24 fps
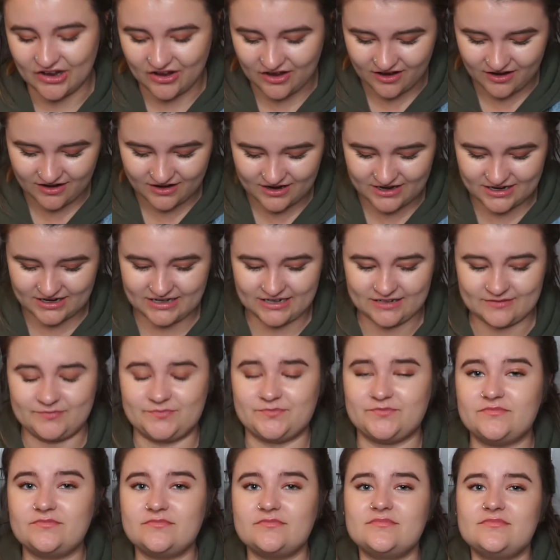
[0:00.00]
hard,
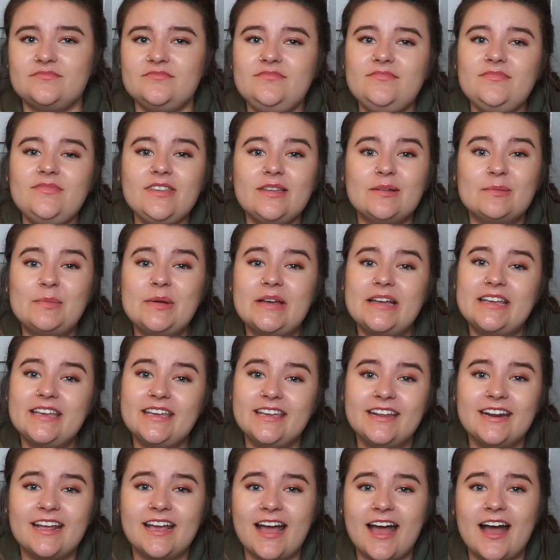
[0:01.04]
but
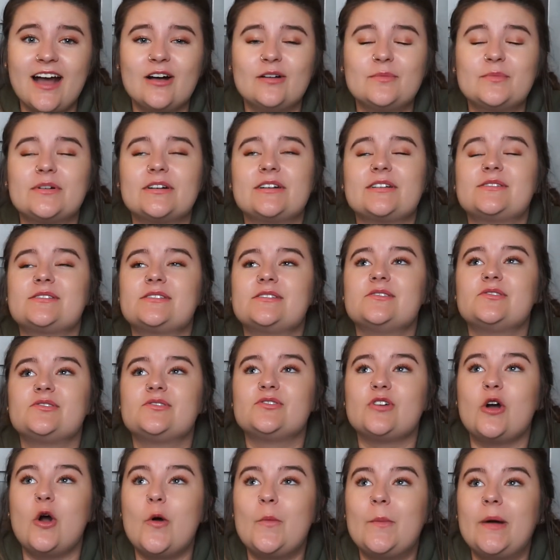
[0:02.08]
eating out produces
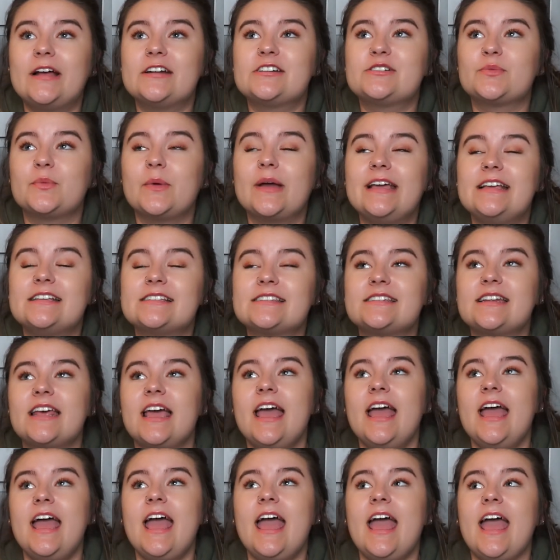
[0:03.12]
so much waste
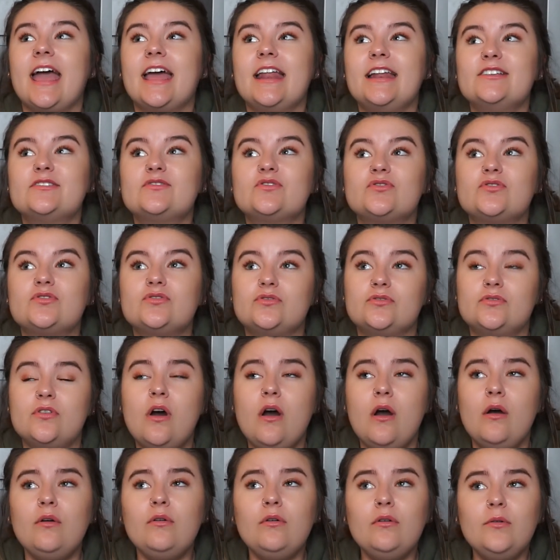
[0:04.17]
and is
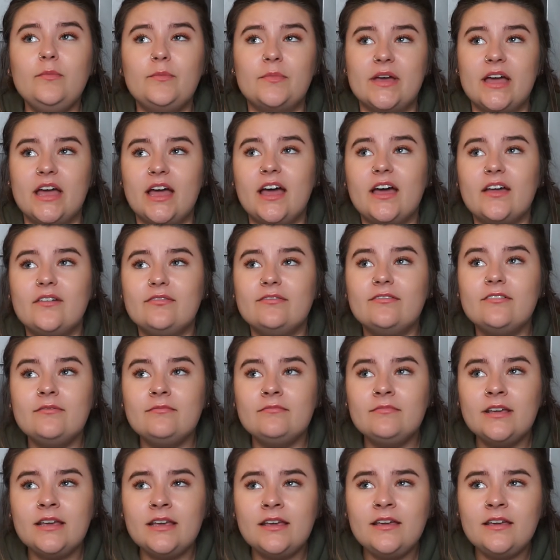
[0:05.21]
so bad for
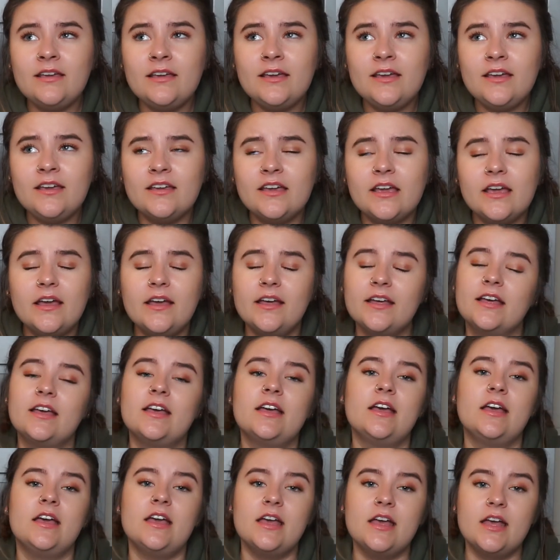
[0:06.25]
me.
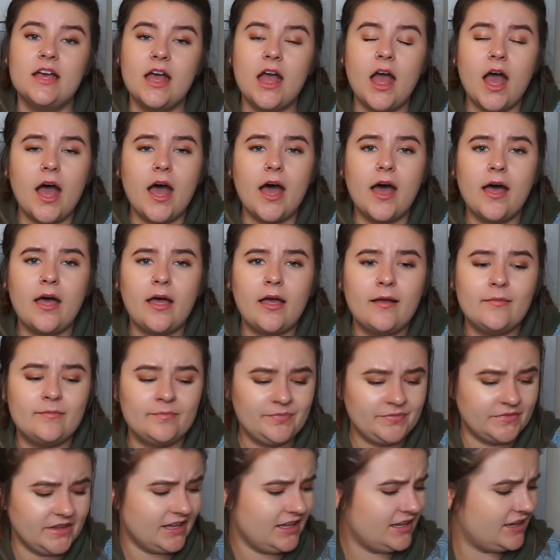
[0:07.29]

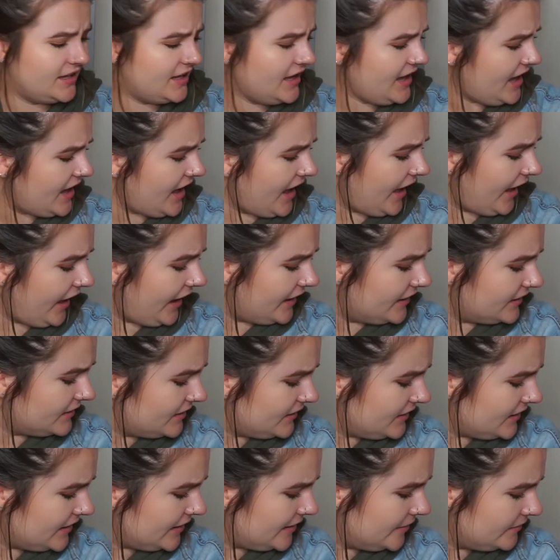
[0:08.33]
Um, and yeah, I
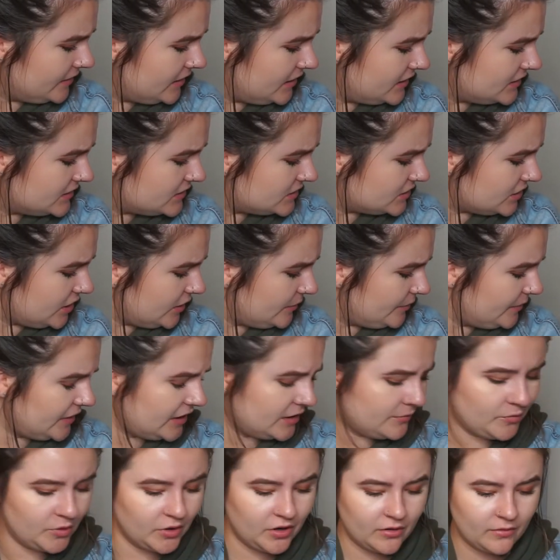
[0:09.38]
think I'm gonna start
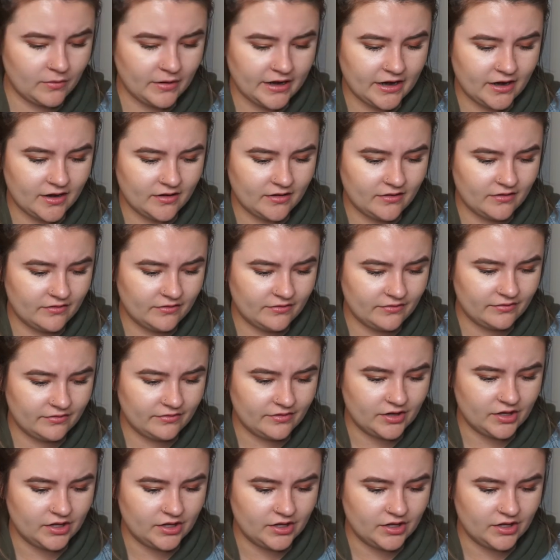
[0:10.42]
being more aware of